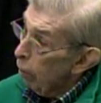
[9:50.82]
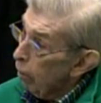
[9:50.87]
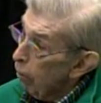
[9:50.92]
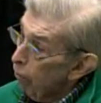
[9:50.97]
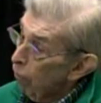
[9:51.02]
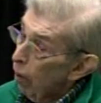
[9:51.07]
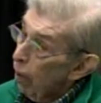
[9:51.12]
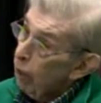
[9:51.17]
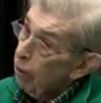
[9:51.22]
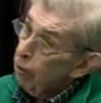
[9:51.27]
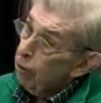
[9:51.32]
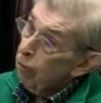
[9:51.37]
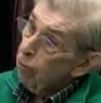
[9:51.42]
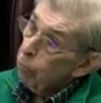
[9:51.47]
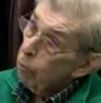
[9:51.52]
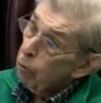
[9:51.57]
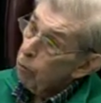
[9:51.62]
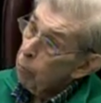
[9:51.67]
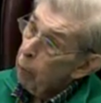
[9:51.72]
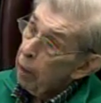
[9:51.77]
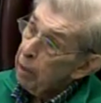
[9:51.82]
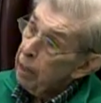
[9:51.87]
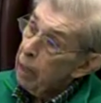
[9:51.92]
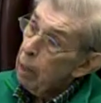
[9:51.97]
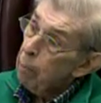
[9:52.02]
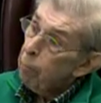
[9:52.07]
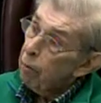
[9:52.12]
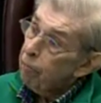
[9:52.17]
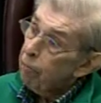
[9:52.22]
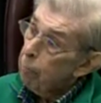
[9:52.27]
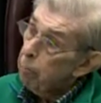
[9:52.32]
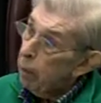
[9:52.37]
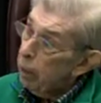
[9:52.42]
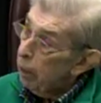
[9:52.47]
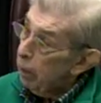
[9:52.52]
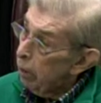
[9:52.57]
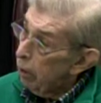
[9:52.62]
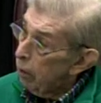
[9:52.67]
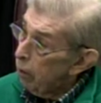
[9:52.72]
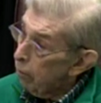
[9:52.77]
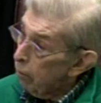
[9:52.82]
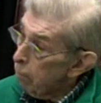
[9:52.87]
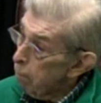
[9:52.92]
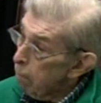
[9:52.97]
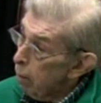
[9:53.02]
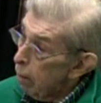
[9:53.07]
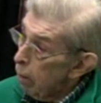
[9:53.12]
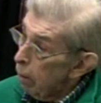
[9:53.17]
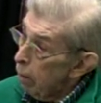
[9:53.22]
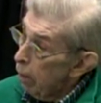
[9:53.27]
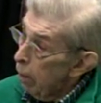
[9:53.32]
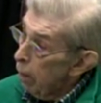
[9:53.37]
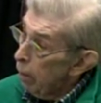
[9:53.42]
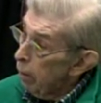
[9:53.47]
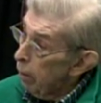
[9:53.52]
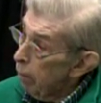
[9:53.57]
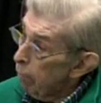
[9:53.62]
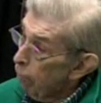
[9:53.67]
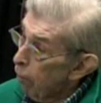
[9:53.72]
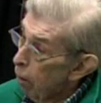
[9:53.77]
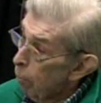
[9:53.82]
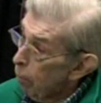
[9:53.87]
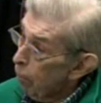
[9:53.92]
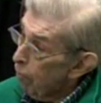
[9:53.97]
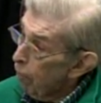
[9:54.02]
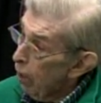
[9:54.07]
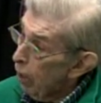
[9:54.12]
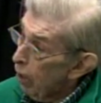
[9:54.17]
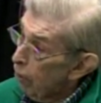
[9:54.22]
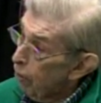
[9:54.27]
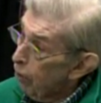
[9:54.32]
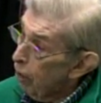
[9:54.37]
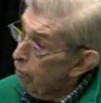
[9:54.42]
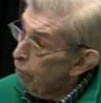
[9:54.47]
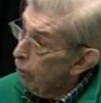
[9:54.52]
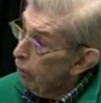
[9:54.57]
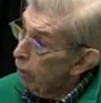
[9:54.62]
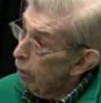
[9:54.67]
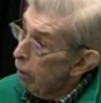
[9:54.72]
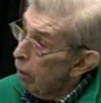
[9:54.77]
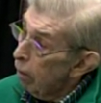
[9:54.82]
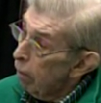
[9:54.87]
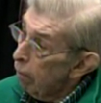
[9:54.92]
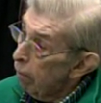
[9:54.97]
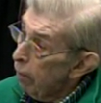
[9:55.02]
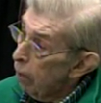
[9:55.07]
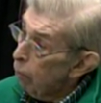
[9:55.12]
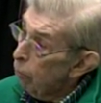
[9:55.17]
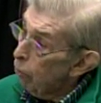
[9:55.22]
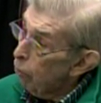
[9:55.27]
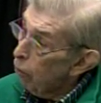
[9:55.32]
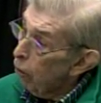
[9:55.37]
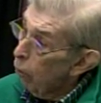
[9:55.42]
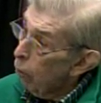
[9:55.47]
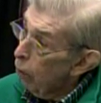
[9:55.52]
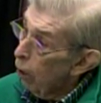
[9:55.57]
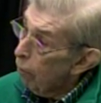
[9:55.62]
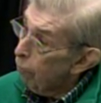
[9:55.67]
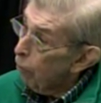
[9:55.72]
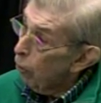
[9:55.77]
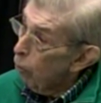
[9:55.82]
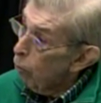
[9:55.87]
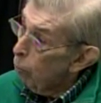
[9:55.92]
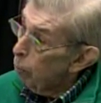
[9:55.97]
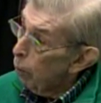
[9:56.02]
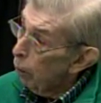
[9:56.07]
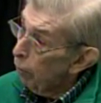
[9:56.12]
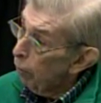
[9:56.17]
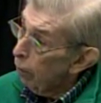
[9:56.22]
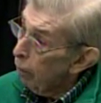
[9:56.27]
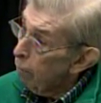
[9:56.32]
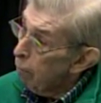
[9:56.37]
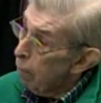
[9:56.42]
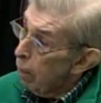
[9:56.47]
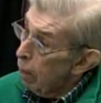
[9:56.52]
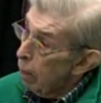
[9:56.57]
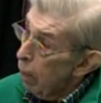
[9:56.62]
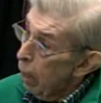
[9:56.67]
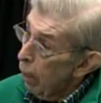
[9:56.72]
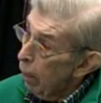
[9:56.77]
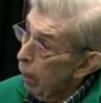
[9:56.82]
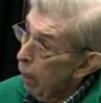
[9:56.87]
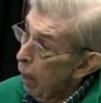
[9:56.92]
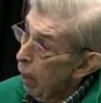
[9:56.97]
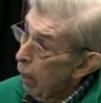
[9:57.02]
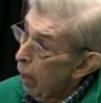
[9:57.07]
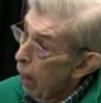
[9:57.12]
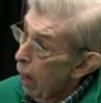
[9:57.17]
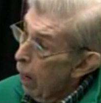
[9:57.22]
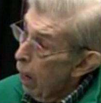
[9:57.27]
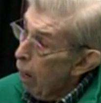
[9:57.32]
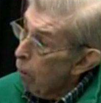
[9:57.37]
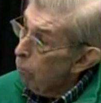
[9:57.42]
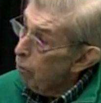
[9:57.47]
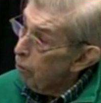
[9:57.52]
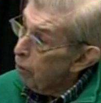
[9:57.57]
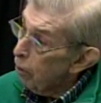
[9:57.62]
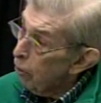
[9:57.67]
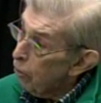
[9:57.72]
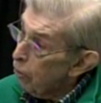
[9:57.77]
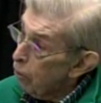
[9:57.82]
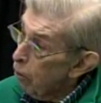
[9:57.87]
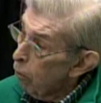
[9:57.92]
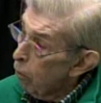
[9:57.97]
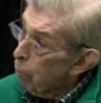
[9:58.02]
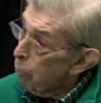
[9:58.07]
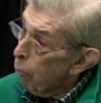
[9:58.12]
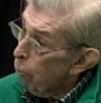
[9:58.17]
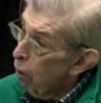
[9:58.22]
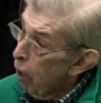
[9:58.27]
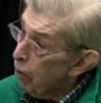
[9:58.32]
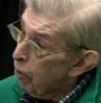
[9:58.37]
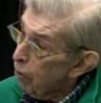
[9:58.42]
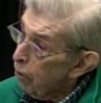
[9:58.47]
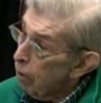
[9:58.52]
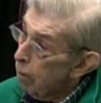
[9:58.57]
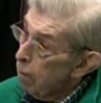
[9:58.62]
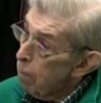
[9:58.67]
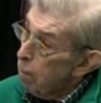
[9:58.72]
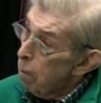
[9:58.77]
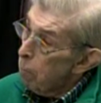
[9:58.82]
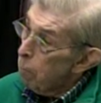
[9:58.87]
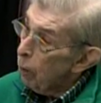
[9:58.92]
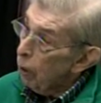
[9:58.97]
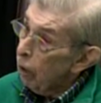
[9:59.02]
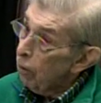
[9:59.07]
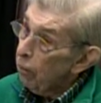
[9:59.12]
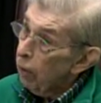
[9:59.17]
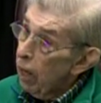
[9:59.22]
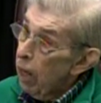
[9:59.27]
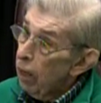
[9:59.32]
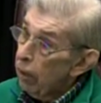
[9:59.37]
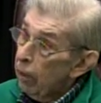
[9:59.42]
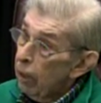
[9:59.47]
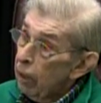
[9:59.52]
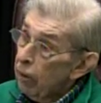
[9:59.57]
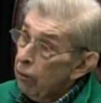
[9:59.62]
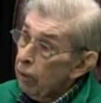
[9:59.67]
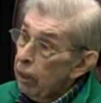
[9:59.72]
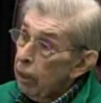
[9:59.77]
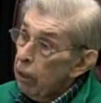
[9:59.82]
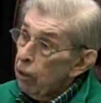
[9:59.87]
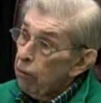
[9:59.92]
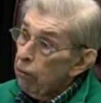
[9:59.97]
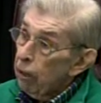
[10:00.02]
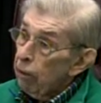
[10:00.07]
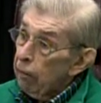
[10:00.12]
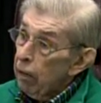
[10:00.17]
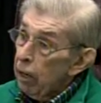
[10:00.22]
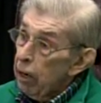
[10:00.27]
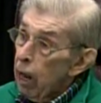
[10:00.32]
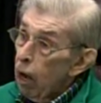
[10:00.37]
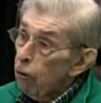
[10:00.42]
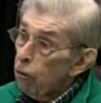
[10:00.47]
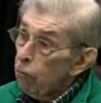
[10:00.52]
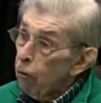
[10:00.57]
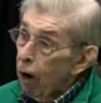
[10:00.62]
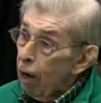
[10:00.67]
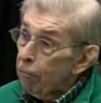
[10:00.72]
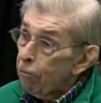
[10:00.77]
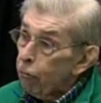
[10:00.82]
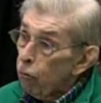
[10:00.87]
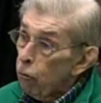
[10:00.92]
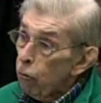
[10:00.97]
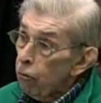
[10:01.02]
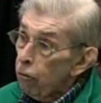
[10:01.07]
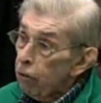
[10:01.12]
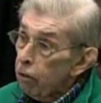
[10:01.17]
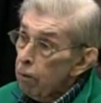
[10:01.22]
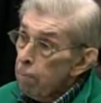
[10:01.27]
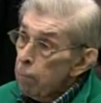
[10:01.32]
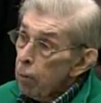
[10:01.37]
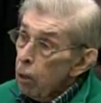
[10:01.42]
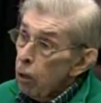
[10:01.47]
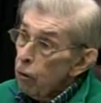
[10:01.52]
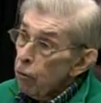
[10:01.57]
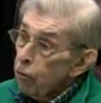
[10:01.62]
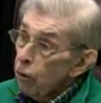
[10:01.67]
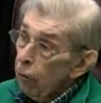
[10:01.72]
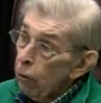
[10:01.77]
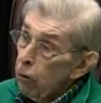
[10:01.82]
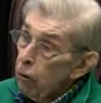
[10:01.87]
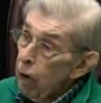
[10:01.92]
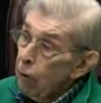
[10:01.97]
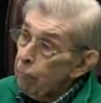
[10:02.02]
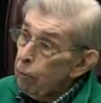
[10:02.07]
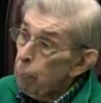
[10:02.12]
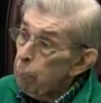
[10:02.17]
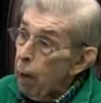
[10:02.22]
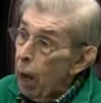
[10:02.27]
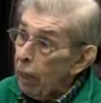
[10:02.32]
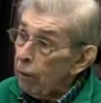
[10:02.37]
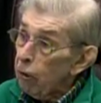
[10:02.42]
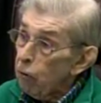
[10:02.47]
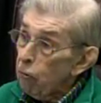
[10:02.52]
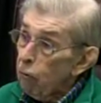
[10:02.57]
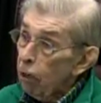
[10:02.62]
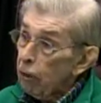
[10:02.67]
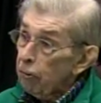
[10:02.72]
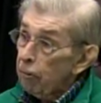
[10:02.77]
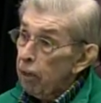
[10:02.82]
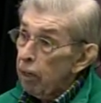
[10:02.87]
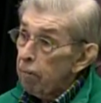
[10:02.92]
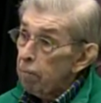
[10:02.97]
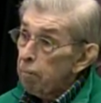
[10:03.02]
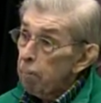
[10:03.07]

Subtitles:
of the fire chiefs was my neighbor for many years, and former fire chief. And they were showing off the new building. And I was so impressed because they're now drive-throughs. So they don't have to back the trucks in.